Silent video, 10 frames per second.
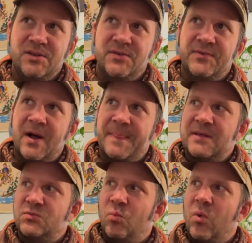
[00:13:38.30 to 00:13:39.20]
you've got
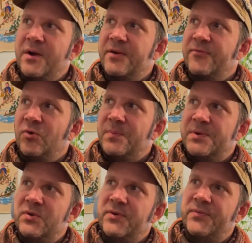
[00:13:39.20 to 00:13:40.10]
this wonderful,
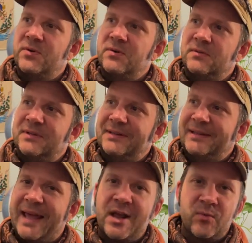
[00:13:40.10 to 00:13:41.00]
beautiful
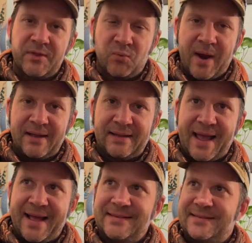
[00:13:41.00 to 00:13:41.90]
lake with
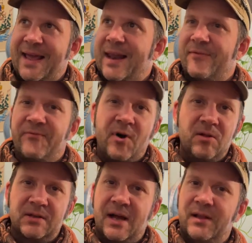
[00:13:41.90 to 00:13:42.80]
wetlands and
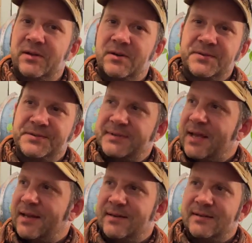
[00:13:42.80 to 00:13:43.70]
fall colors
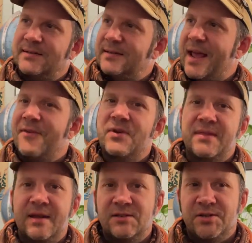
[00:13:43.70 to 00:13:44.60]
and
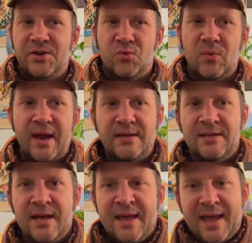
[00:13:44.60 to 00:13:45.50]
everything to your right.